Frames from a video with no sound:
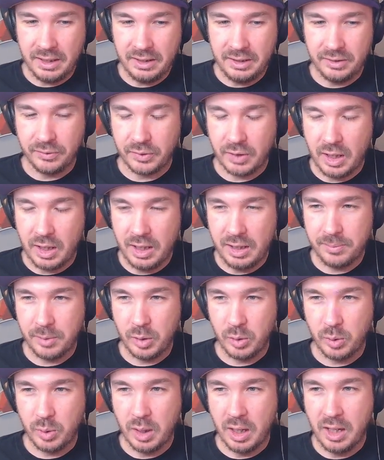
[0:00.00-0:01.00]
of
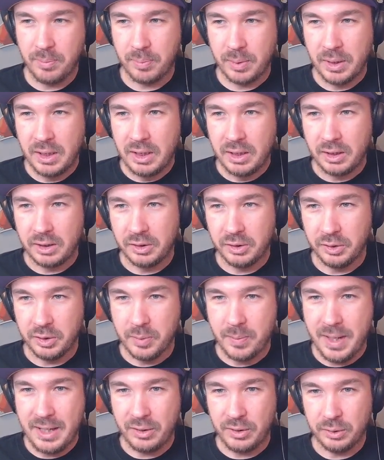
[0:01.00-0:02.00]
combo up a good
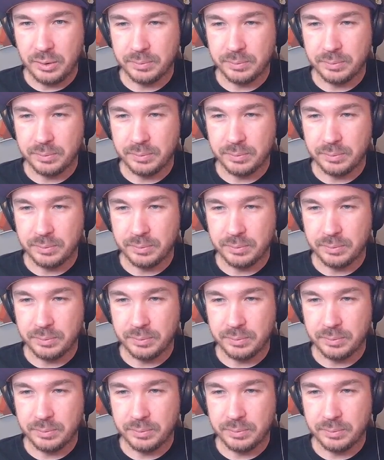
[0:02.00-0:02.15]
amount.